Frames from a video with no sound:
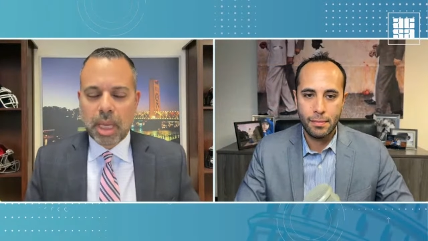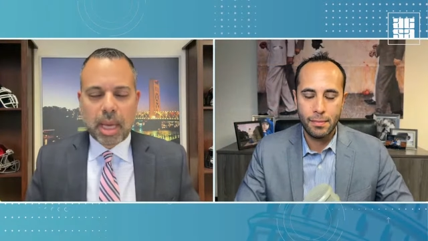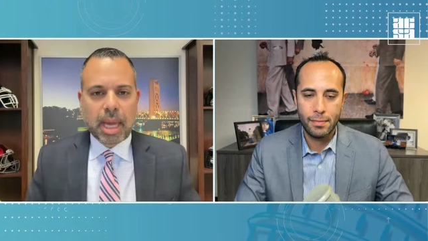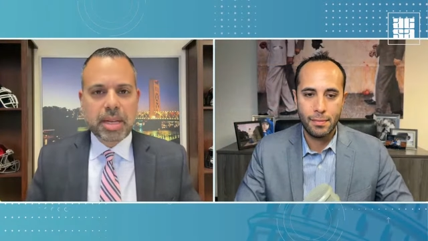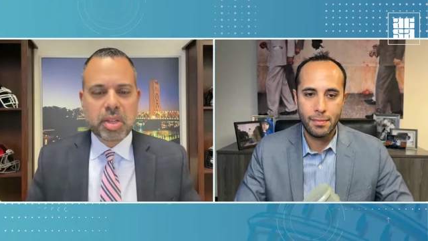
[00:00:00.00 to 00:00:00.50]

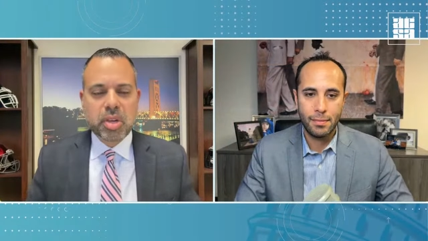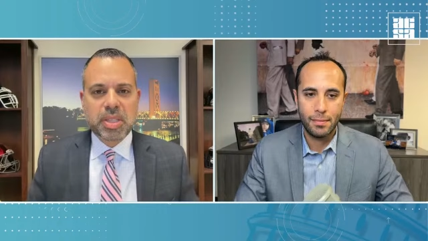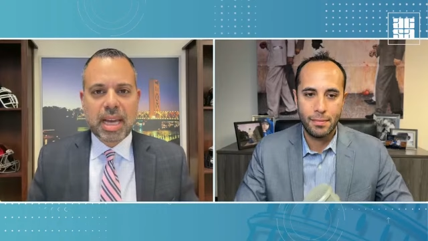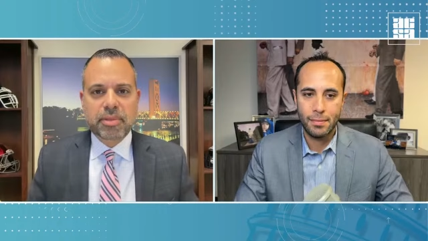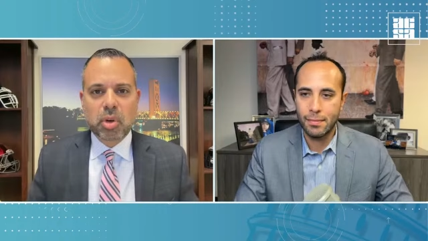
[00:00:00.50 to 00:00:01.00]
Speaker 1: And it's just
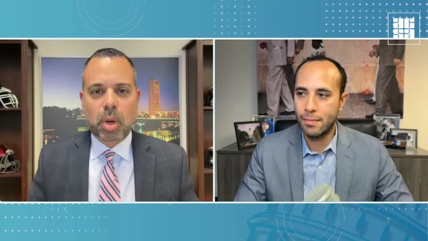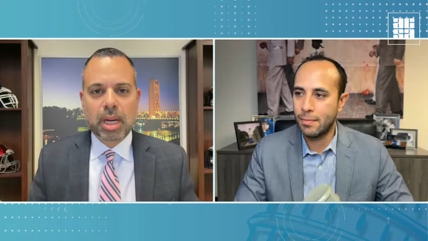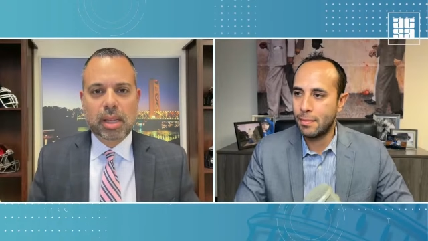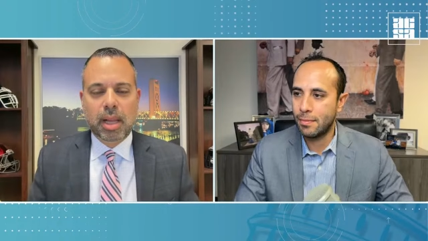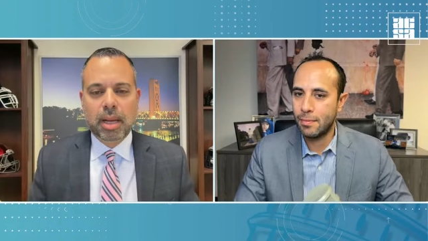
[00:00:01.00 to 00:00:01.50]
after one
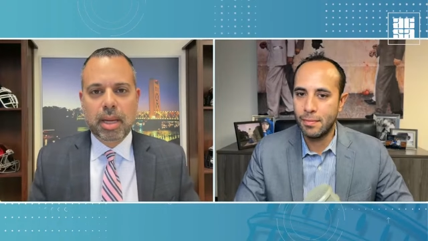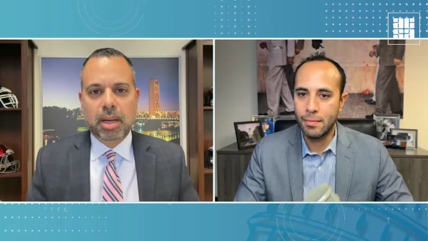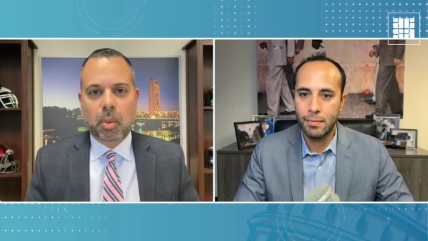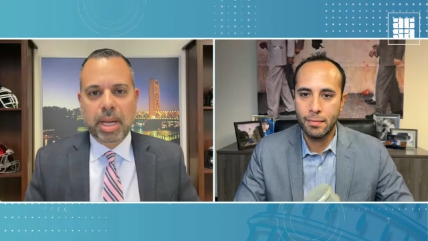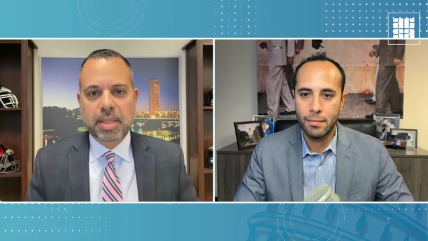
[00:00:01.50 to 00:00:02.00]
o'clock on a
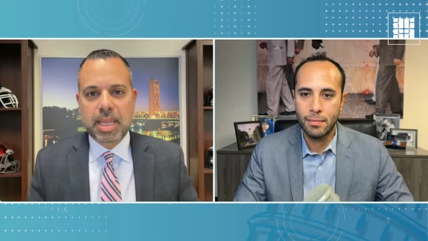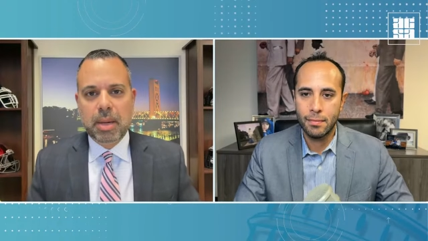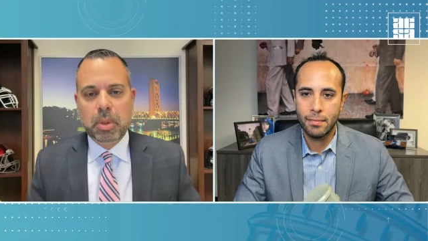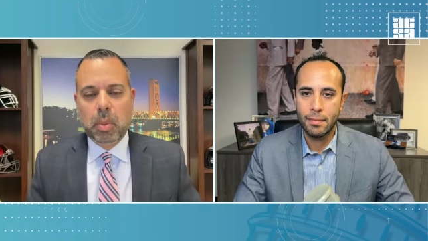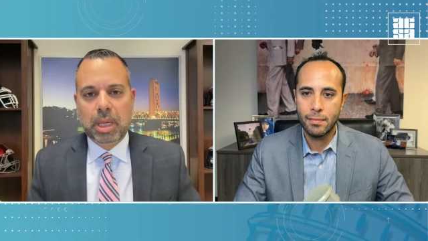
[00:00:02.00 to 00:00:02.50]
Wednesday.
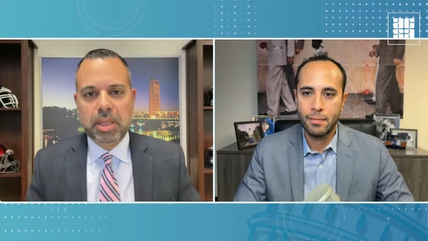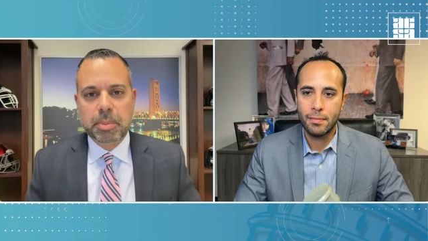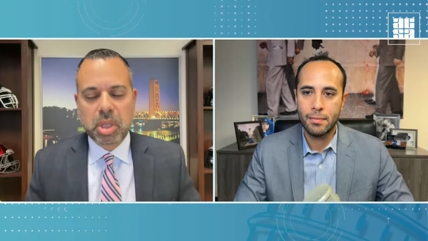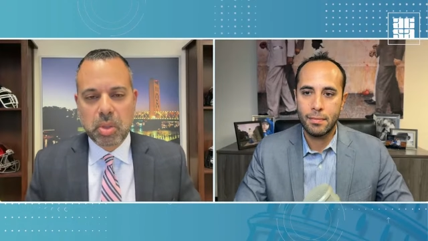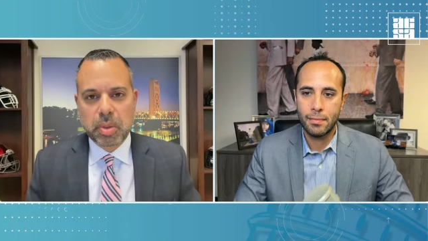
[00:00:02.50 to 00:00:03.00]
We welcome
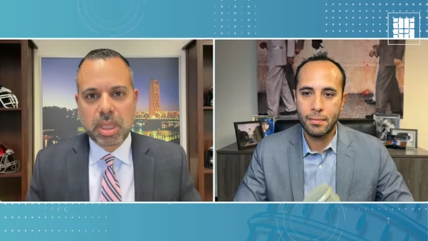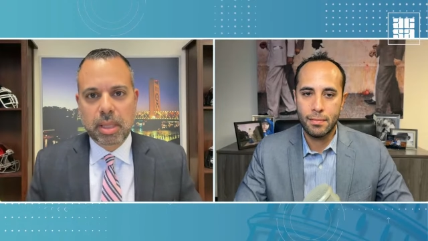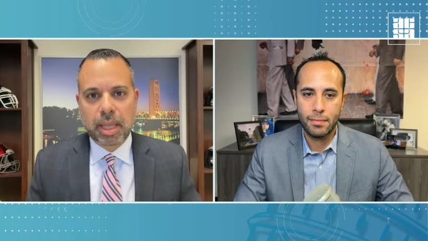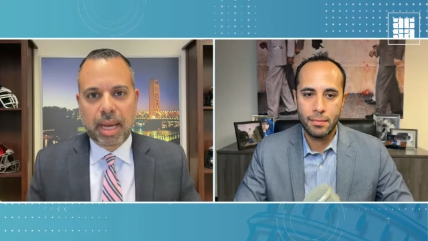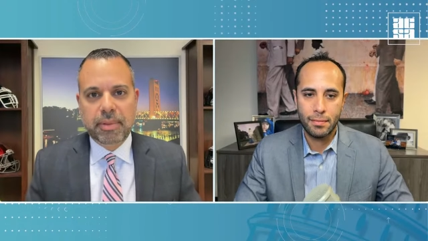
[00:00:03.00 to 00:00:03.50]
you to the
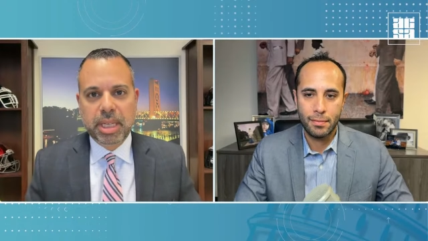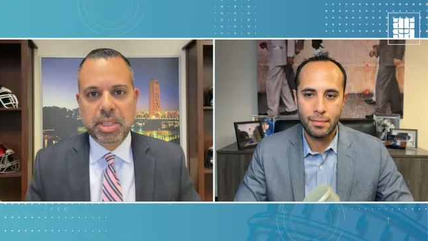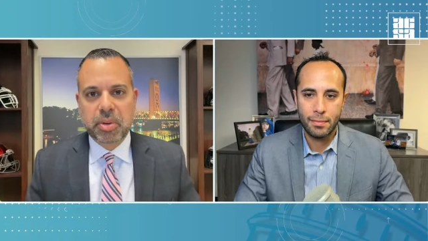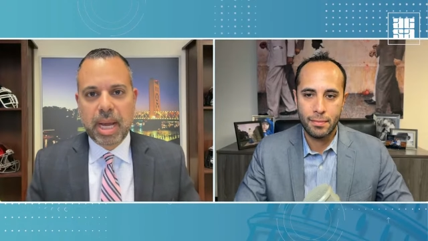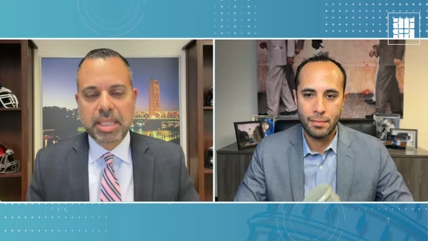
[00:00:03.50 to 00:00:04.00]
live and
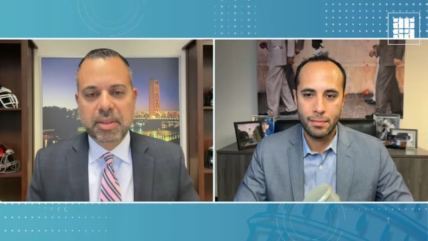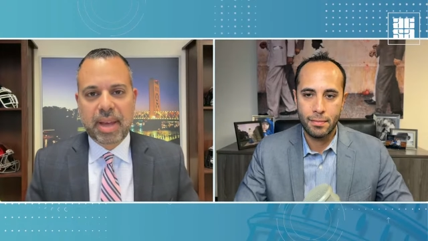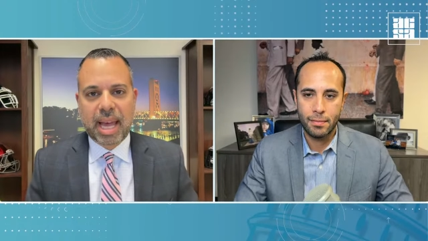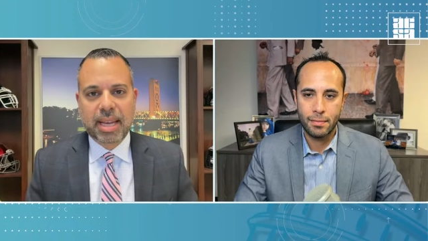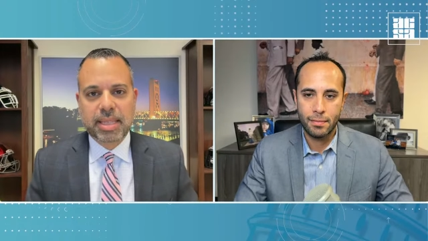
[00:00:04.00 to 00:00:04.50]
interactive
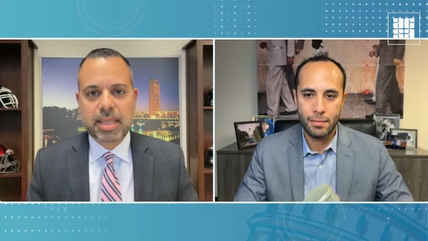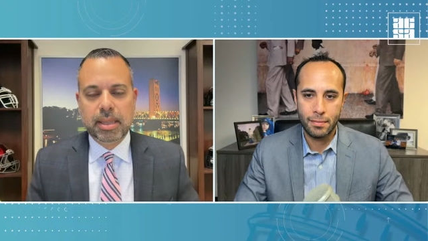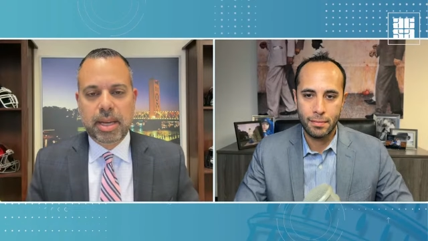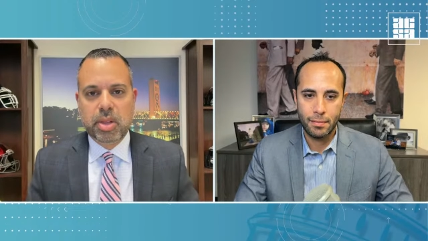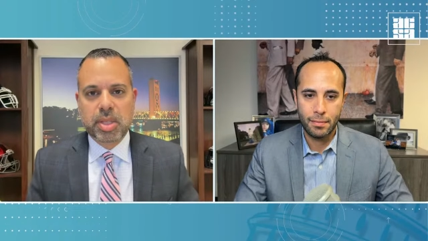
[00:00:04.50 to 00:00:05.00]
ACSA
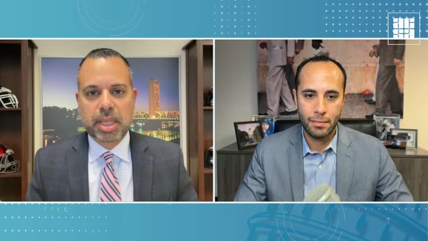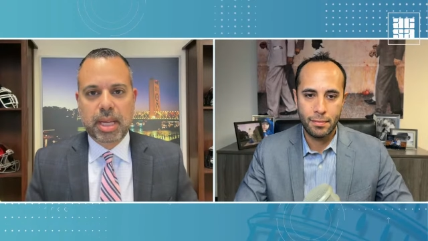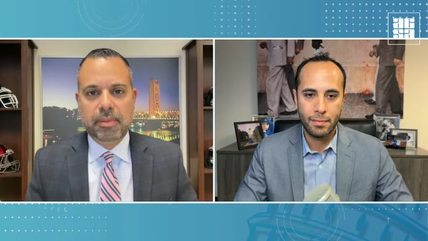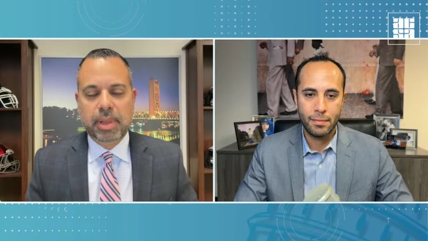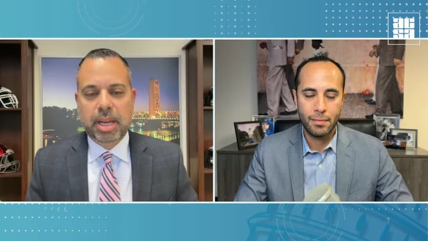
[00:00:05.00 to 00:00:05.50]

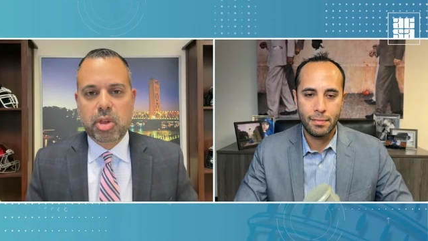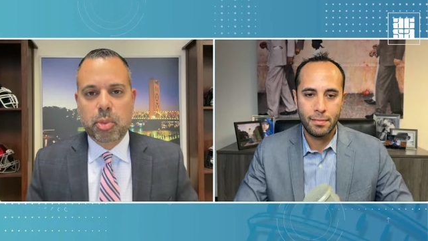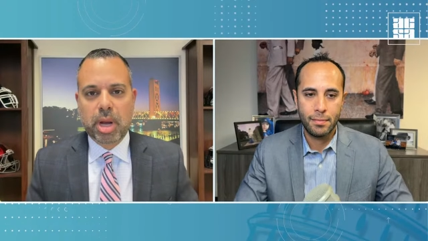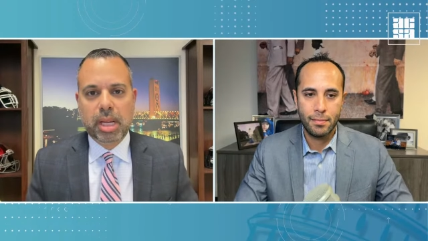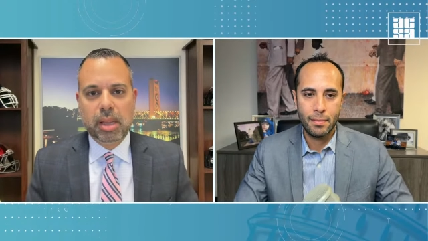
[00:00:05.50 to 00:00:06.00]
legislative lunch
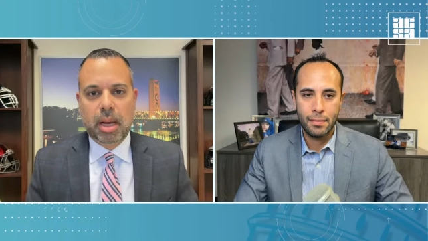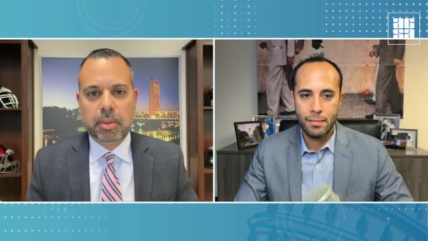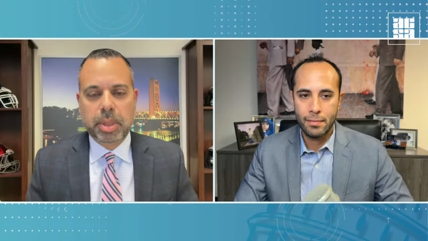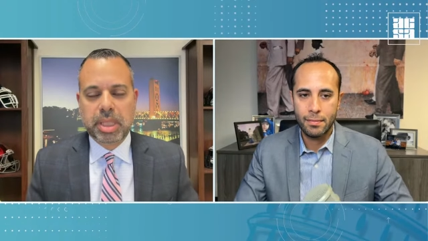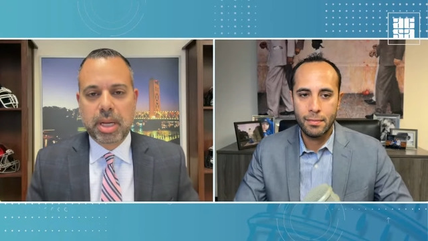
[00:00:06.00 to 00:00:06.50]
break, along
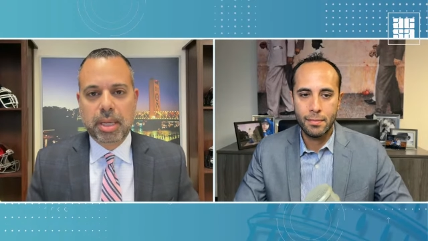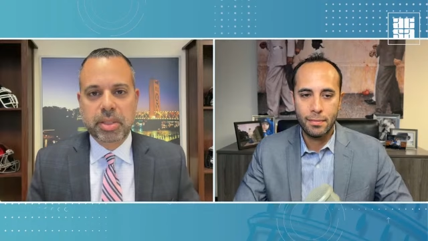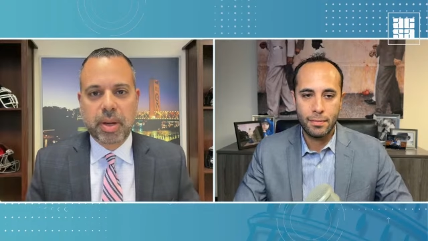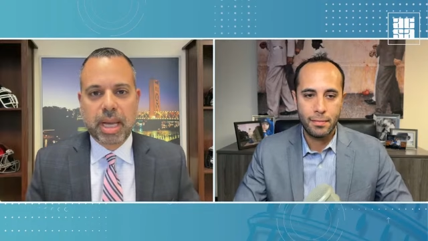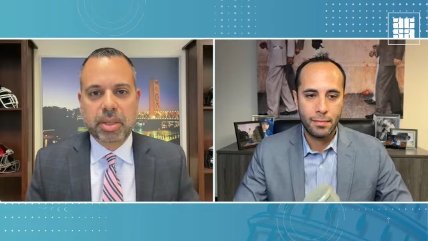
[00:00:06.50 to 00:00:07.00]
with
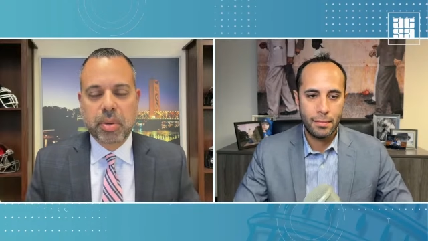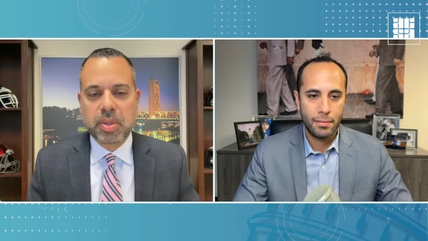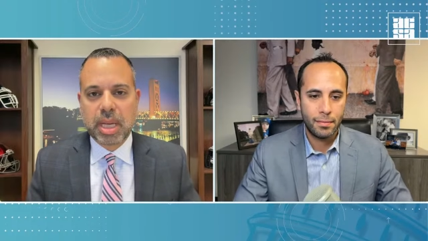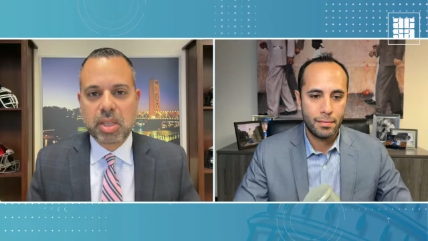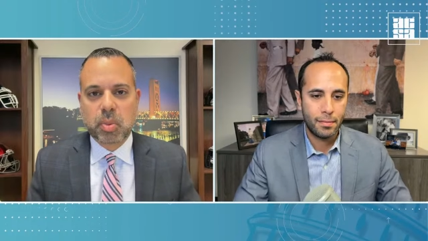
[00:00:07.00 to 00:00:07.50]
Dr. Edgar
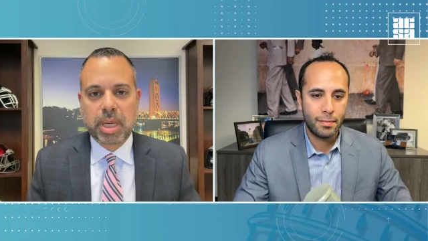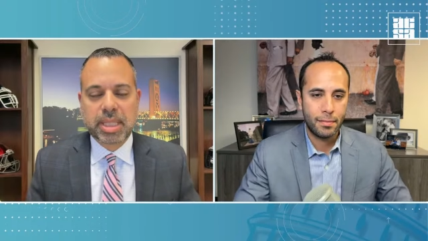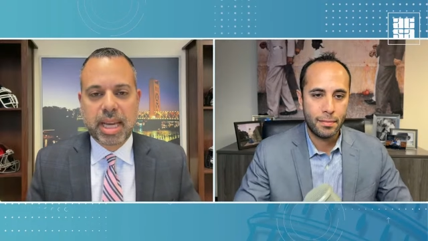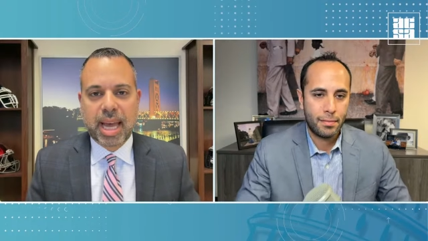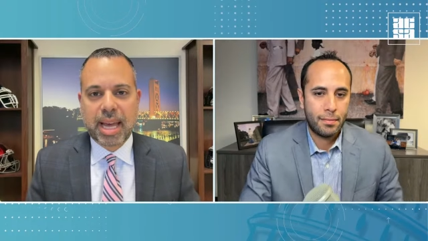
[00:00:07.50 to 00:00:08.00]
Zavala,
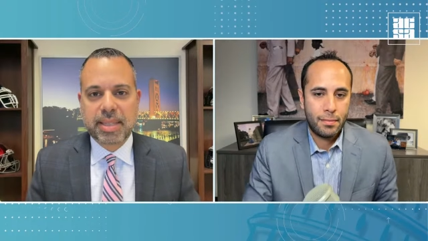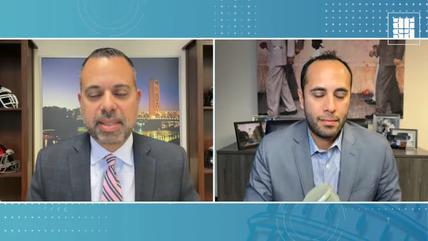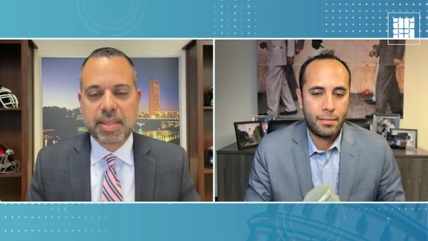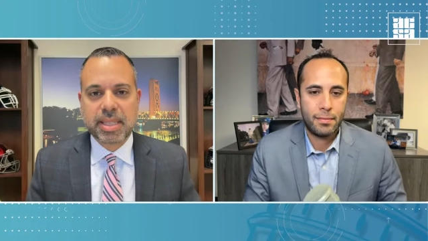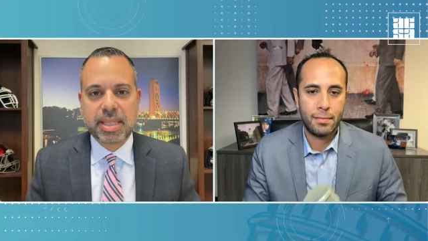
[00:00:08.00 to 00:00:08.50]

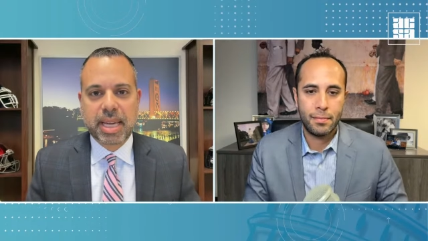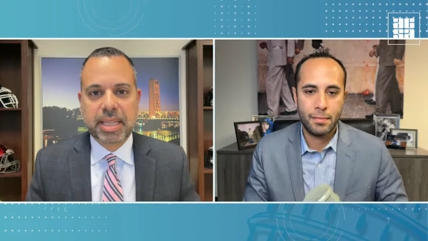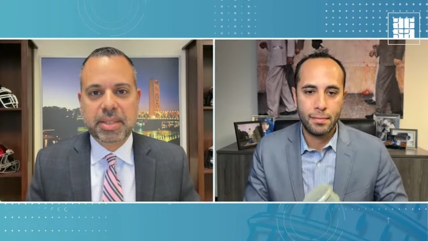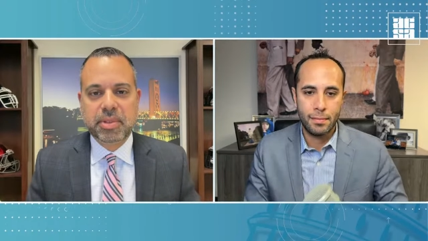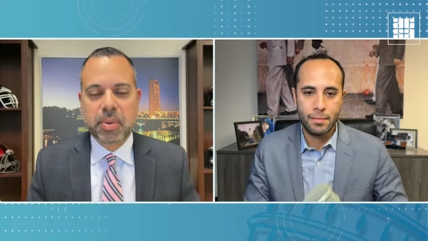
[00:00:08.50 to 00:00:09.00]
ACSA's
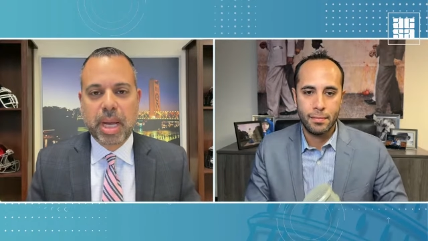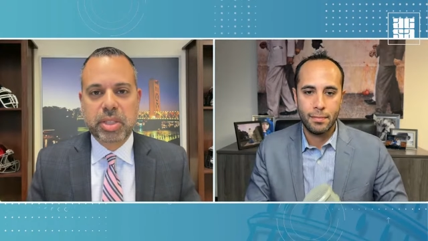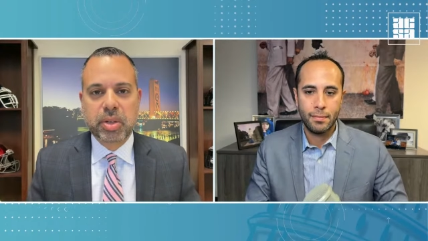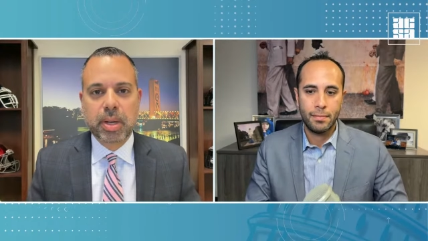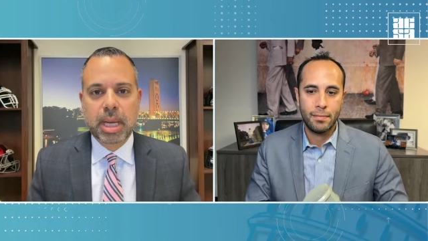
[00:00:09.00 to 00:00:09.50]
executive
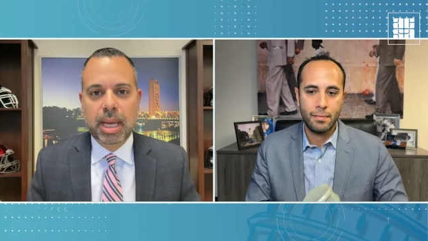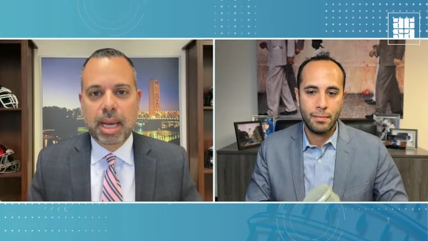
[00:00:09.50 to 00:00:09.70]
director.